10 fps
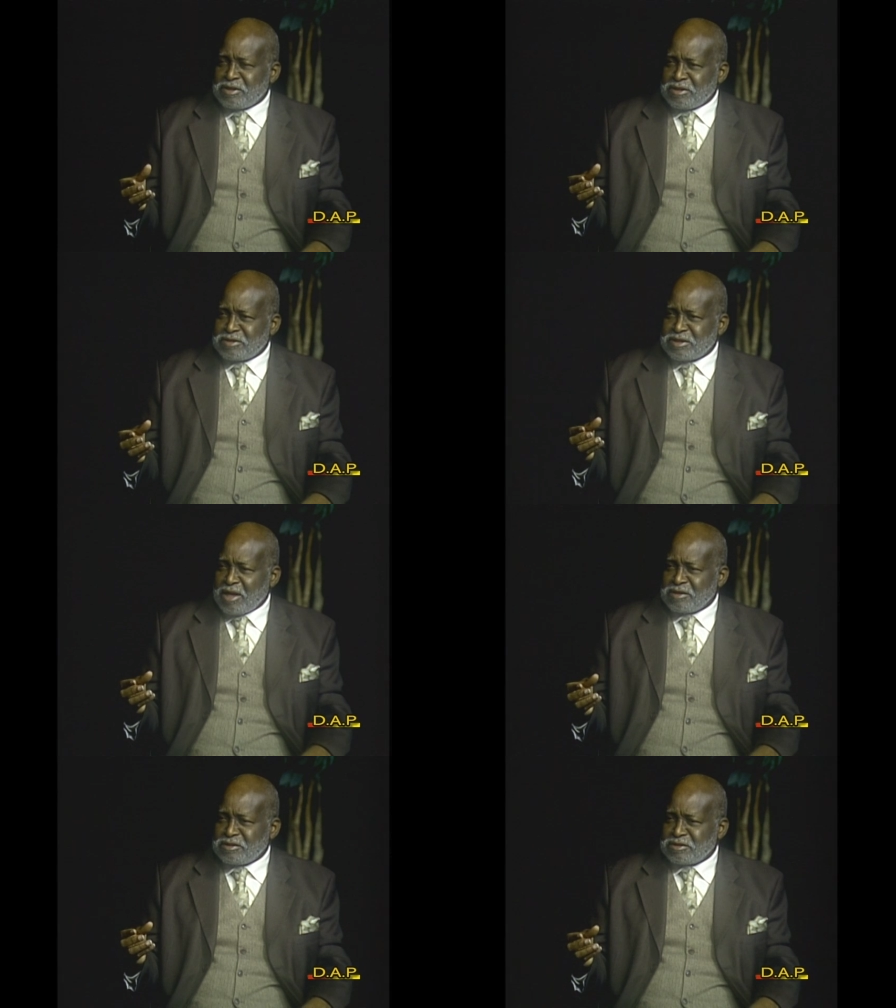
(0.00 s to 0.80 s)
in the
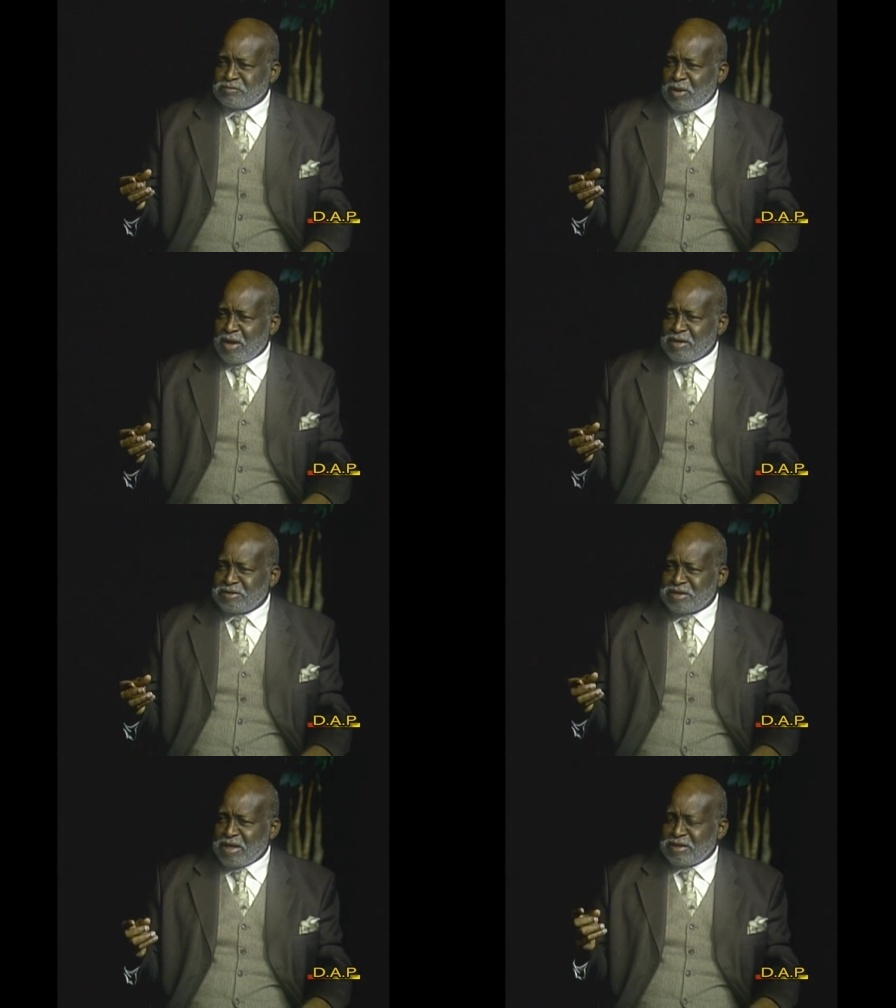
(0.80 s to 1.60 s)
scientists'
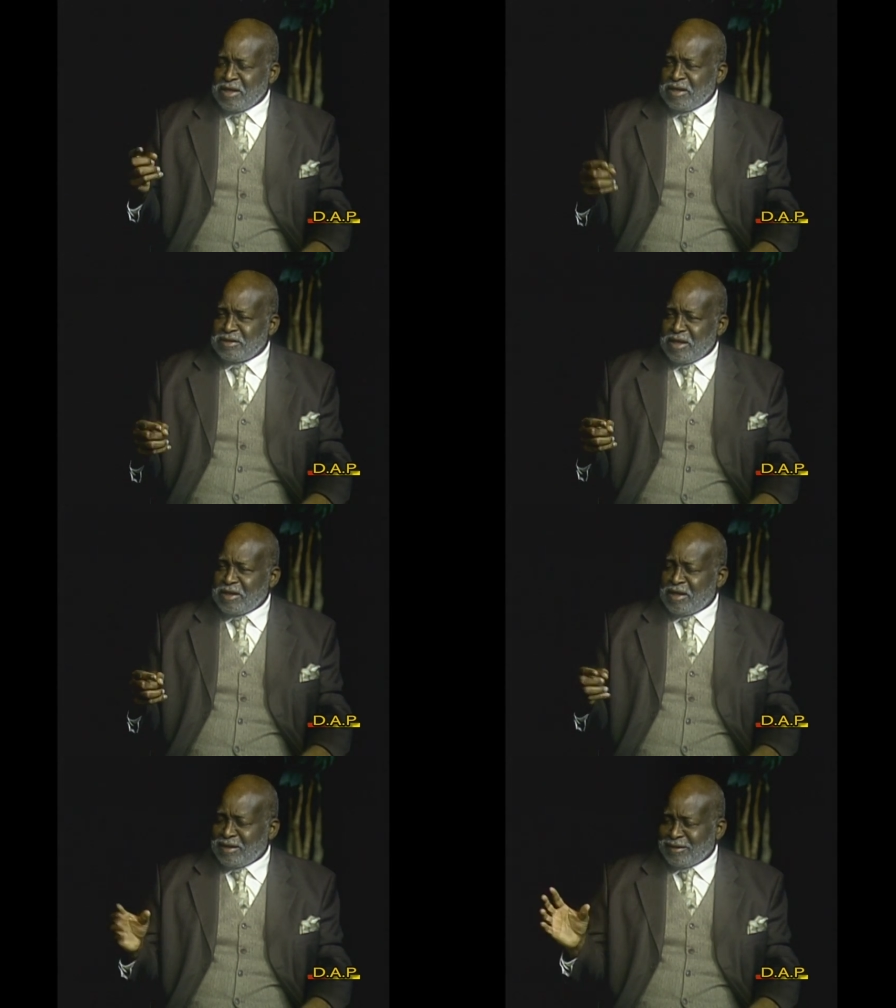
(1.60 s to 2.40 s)
minds that they,
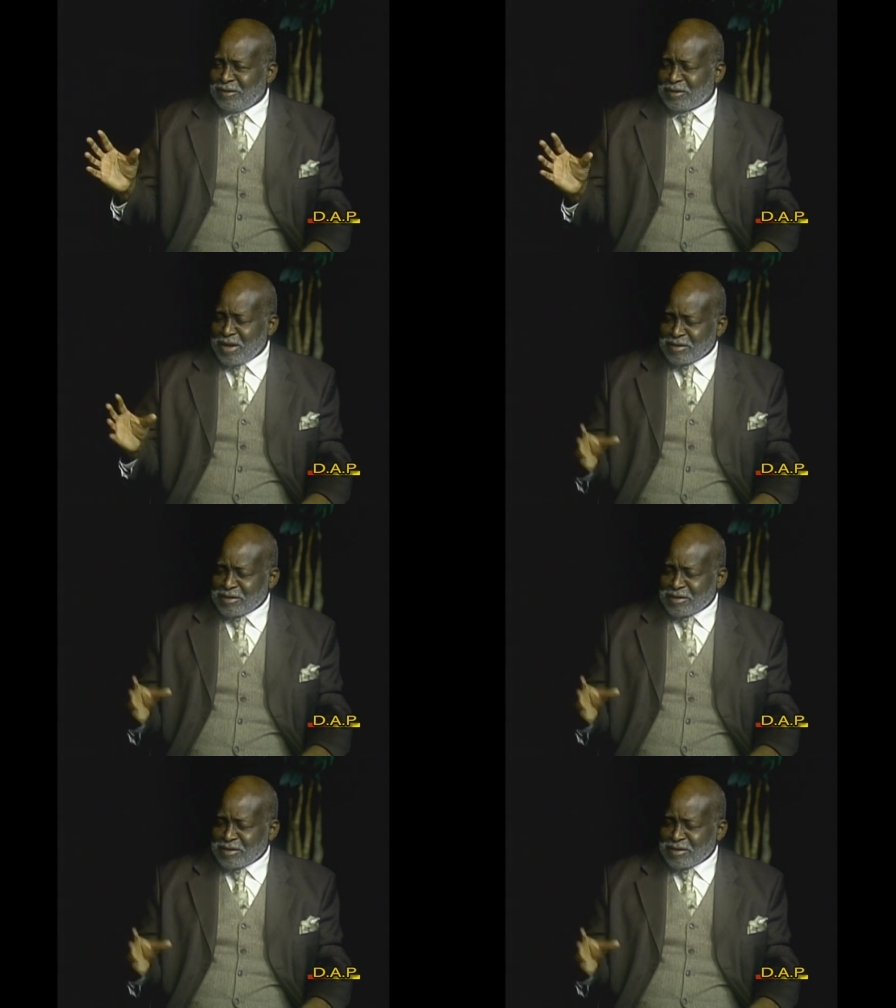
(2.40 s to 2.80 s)
and, and look,